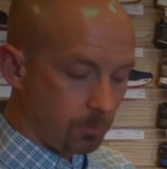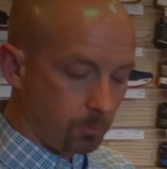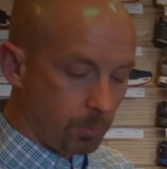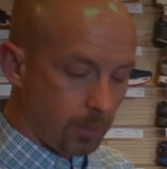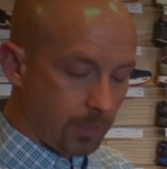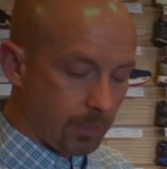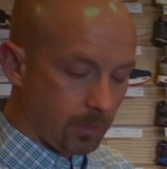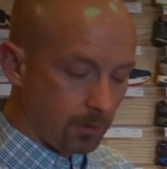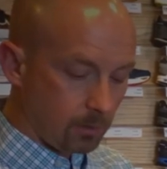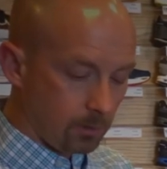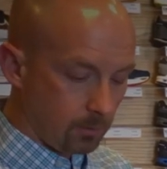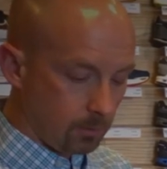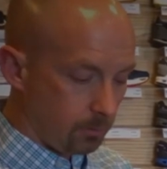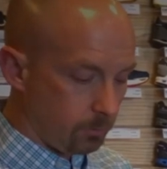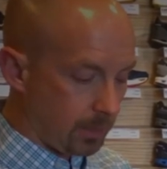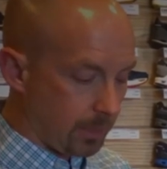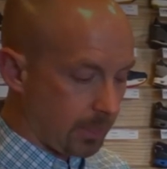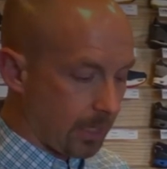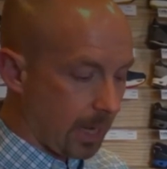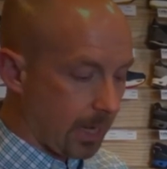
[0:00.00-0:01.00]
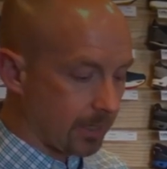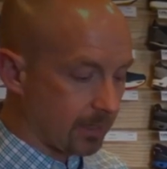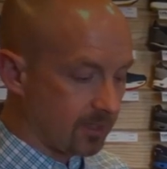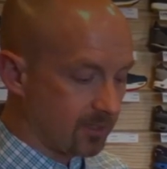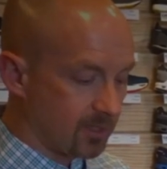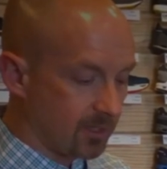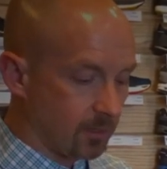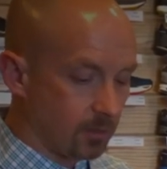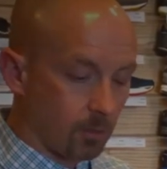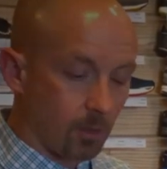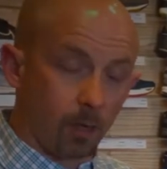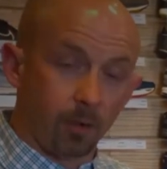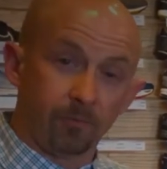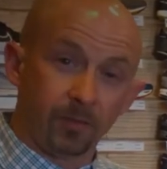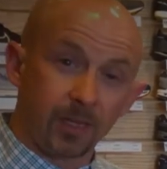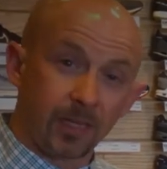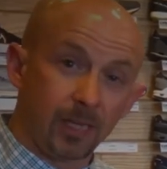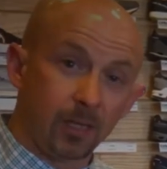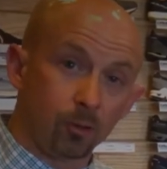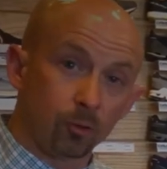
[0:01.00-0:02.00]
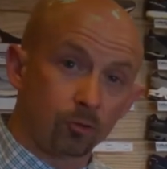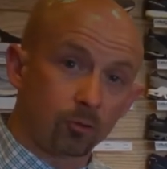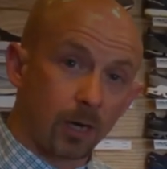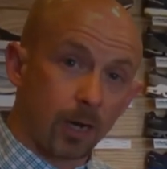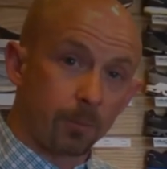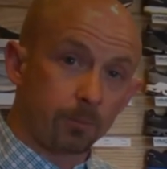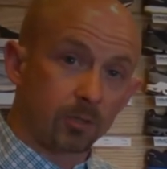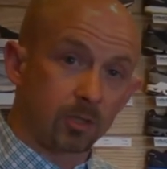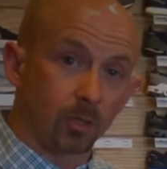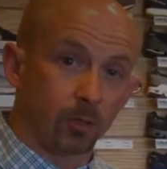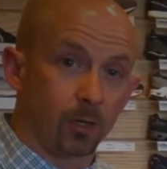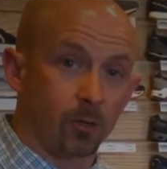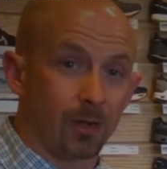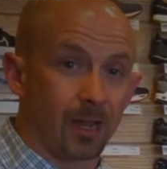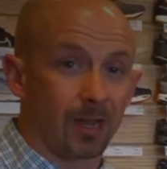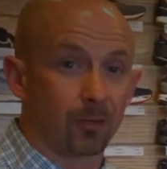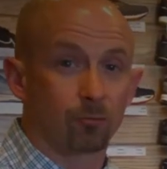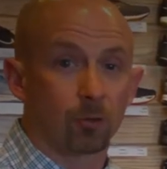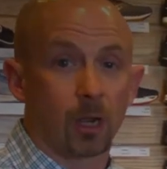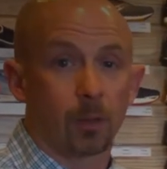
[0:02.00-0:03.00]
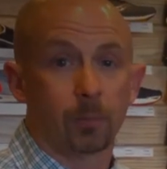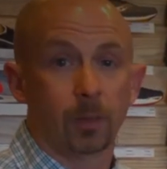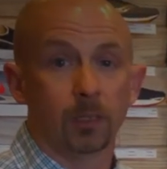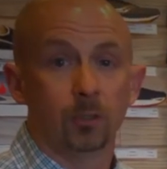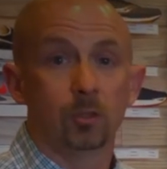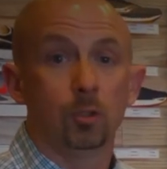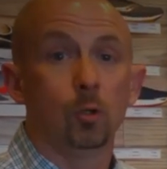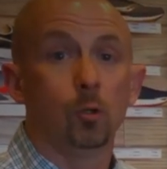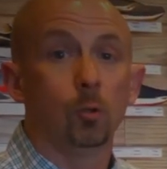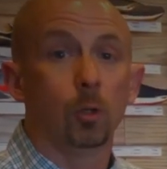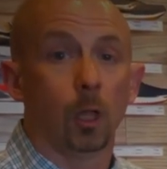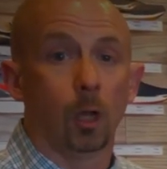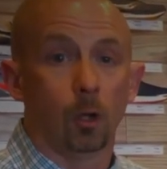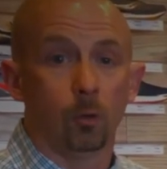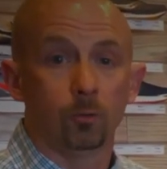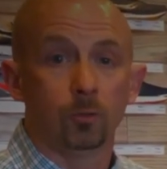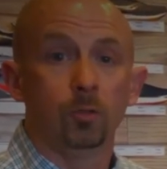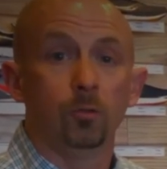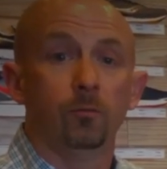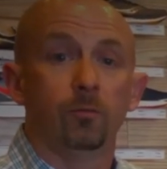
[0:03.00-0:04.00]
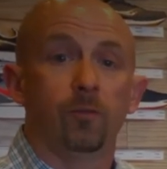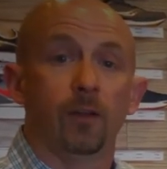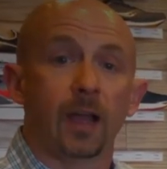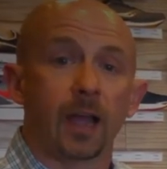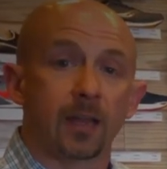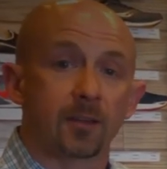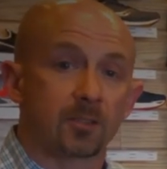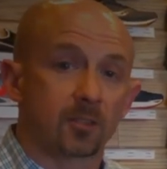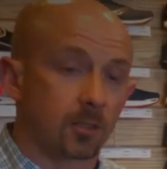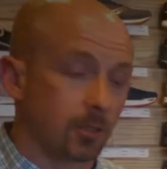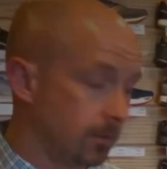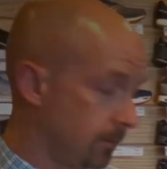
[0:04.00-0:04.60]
be cognizant of the heel drop so you're not dropping too low too fast.